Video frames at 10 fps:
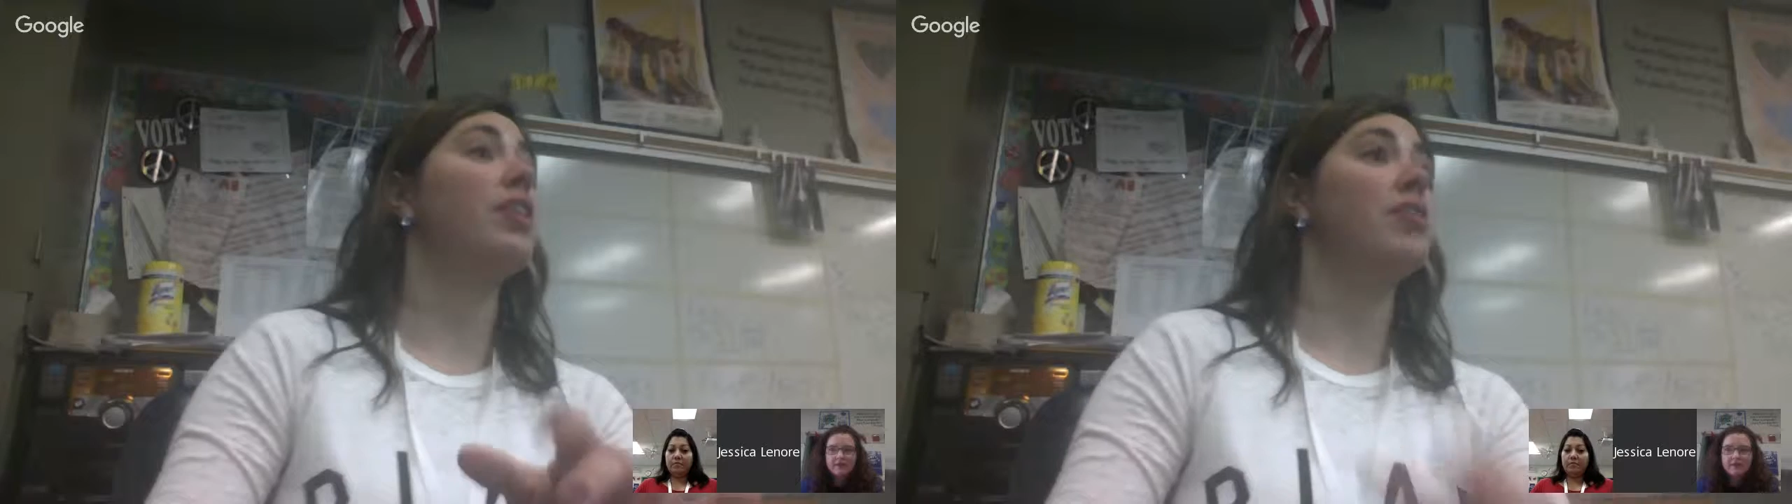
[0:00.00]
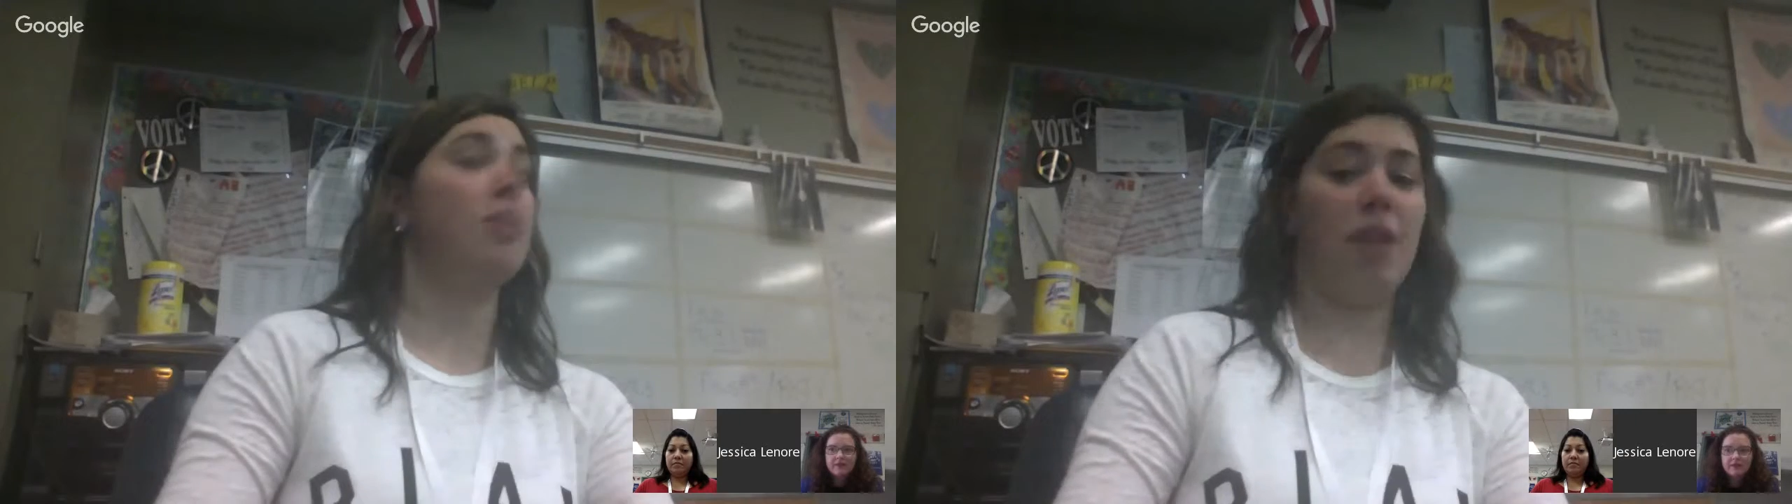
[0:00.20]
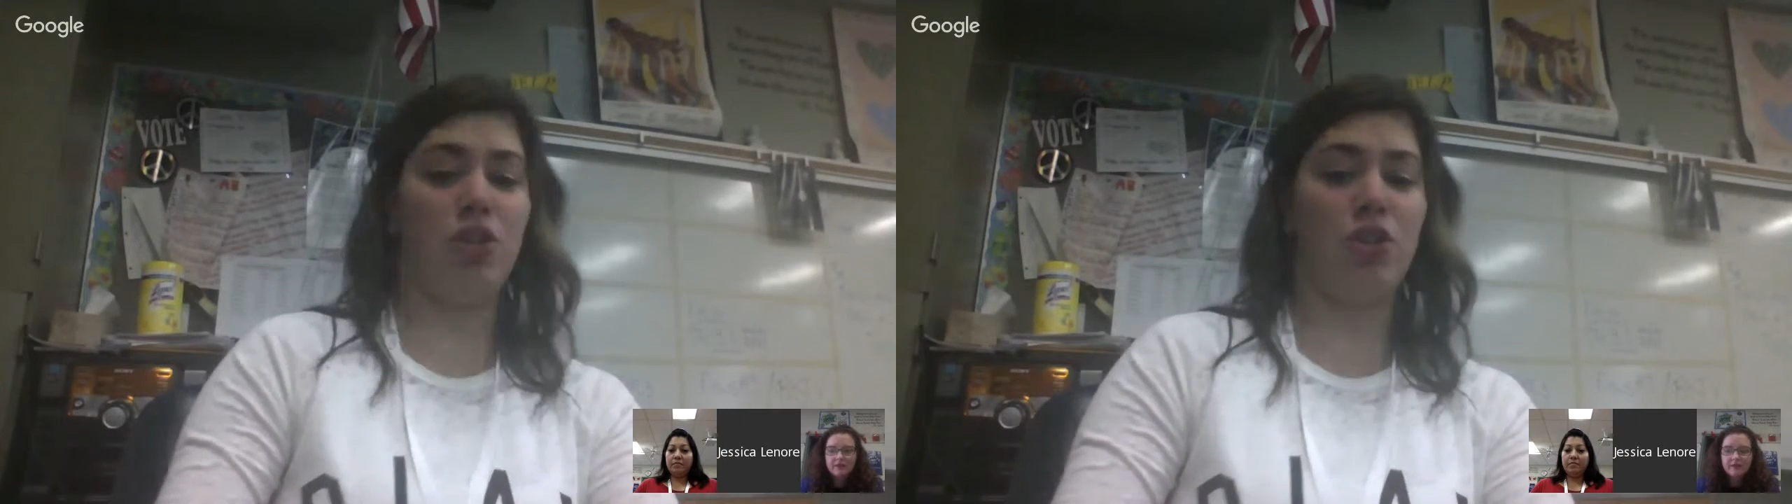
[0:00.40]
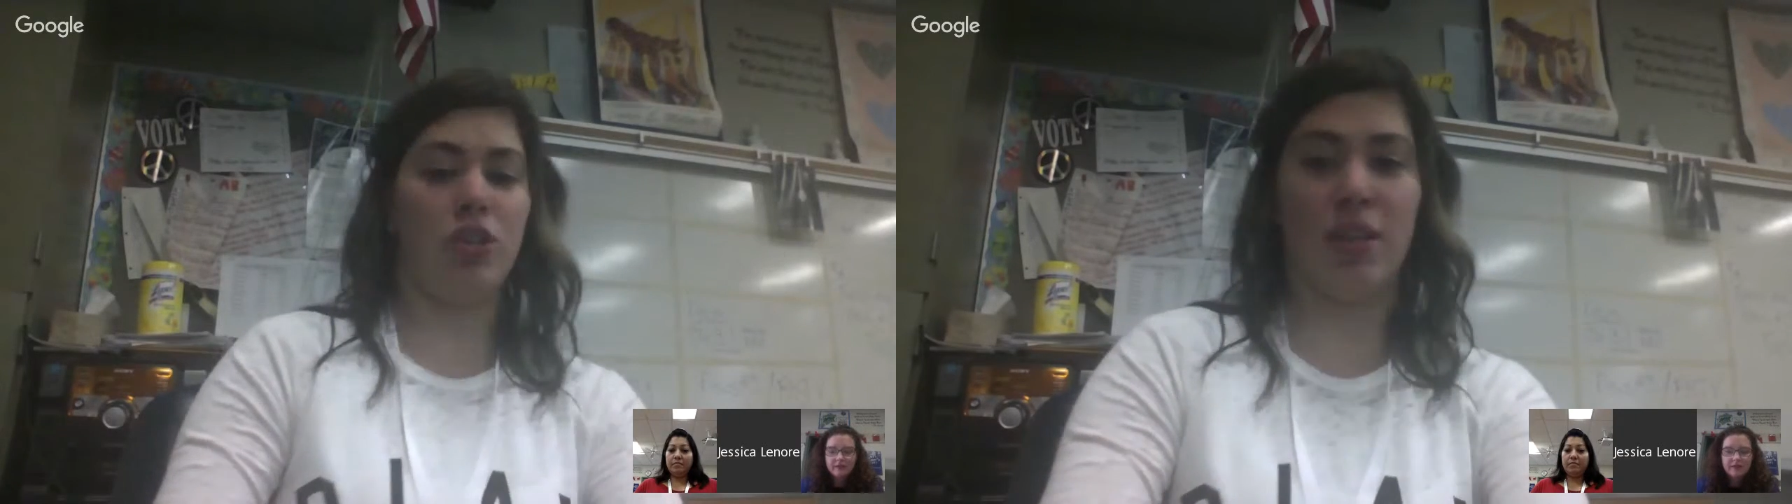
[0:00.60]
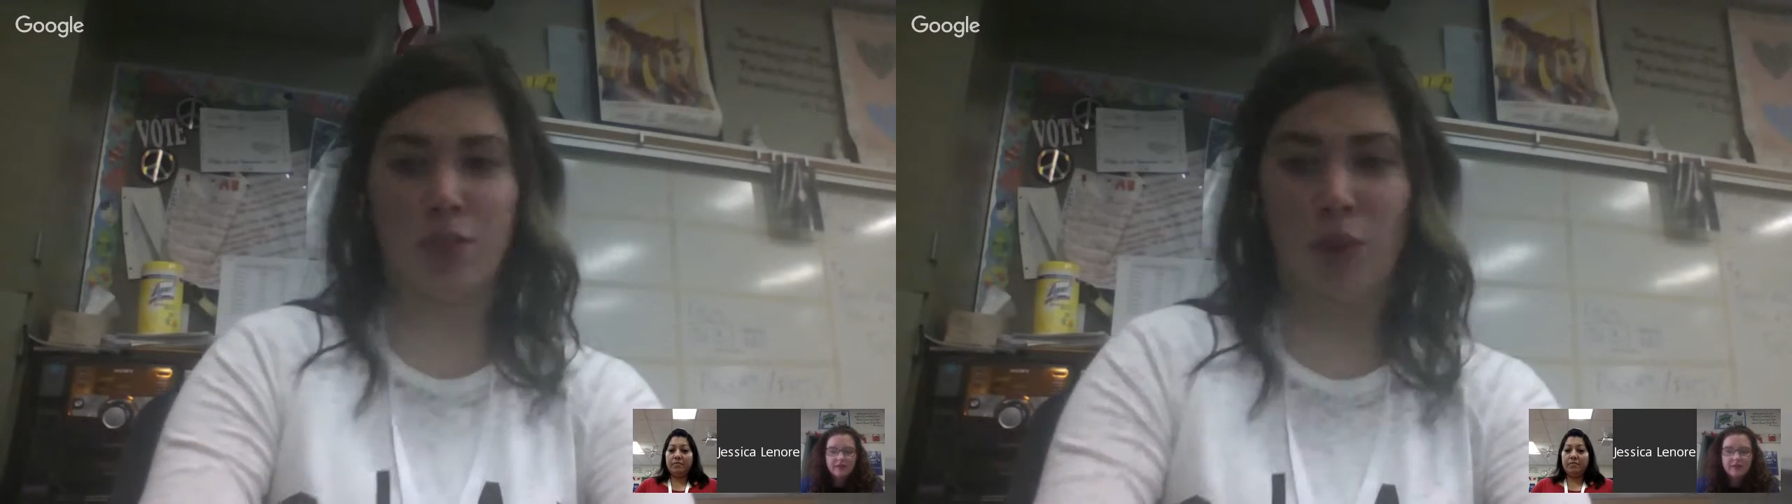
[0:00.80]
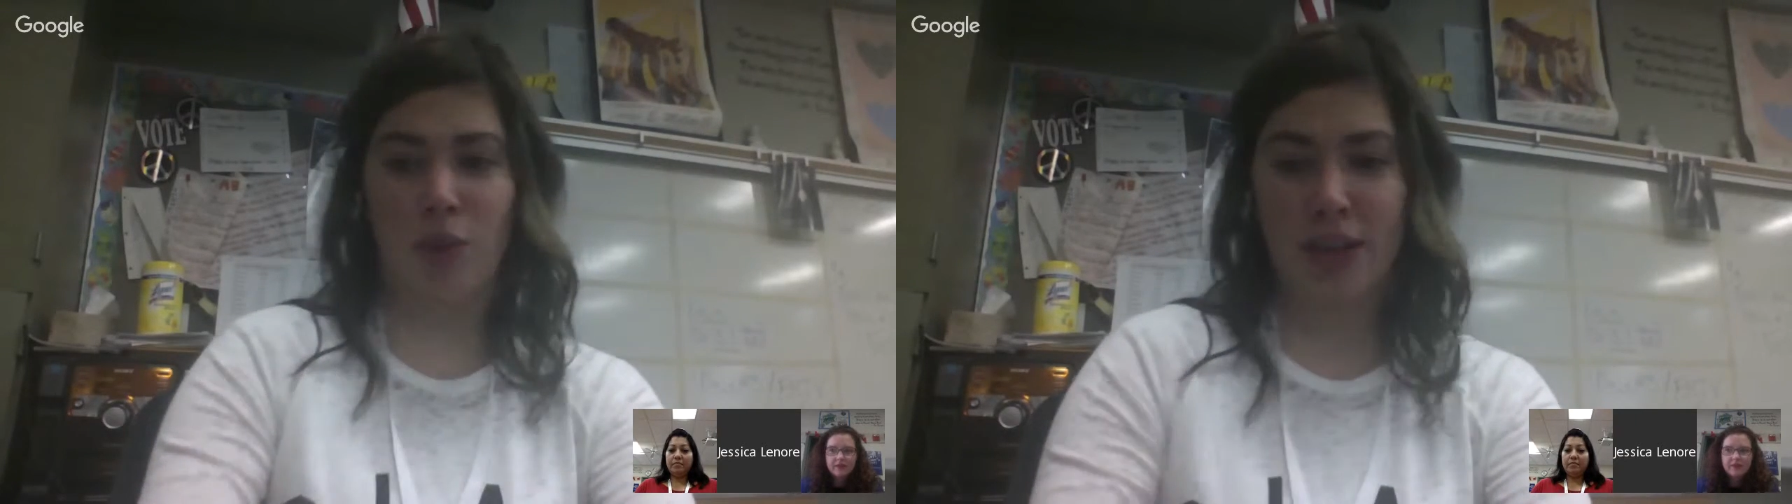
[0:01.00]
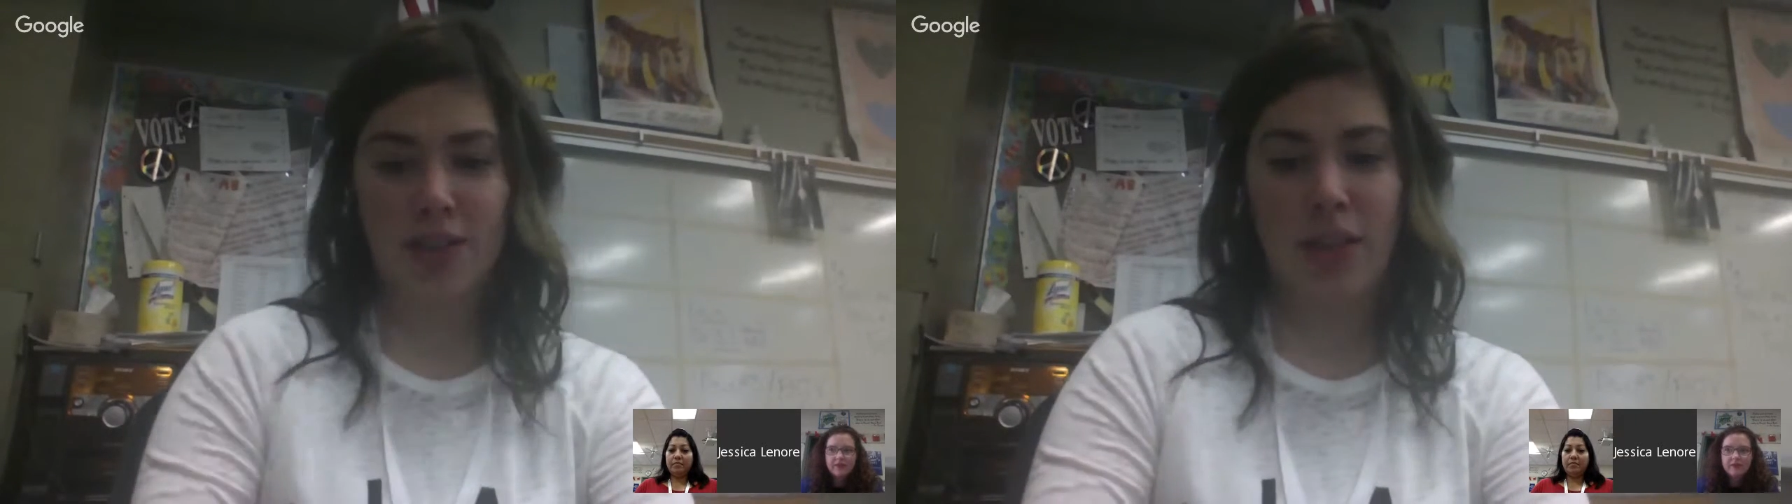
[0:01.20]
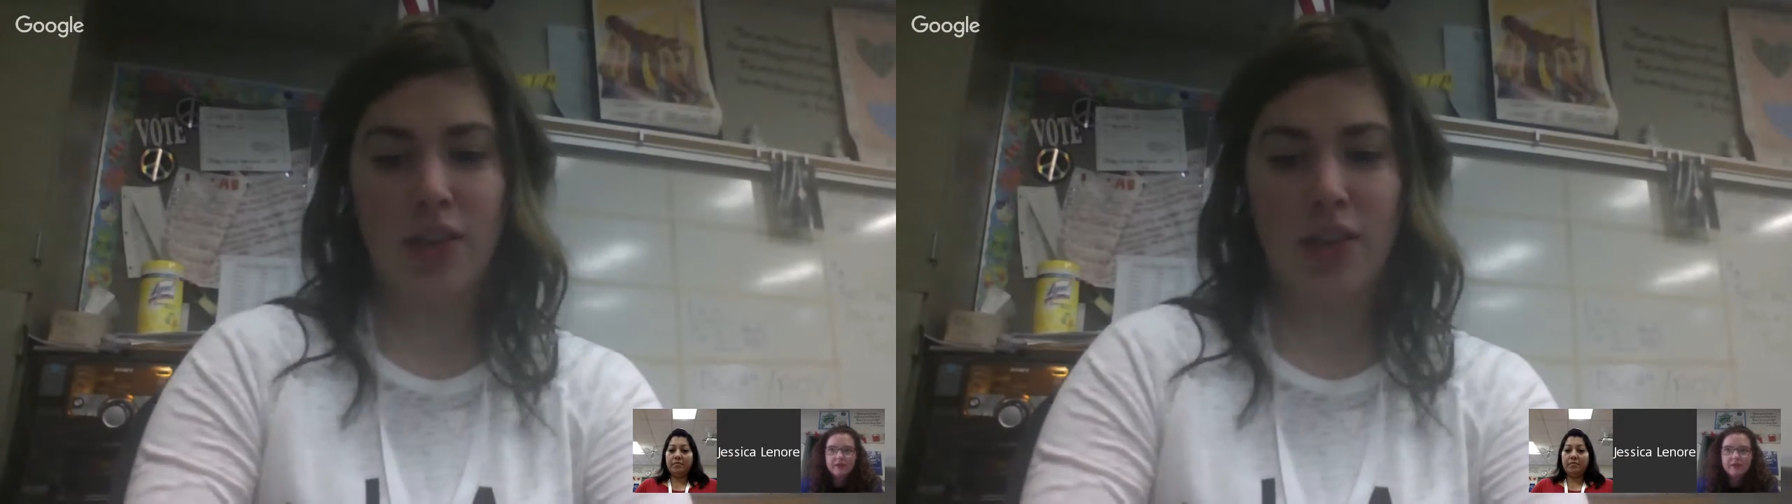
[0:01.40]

to mention this, so I could send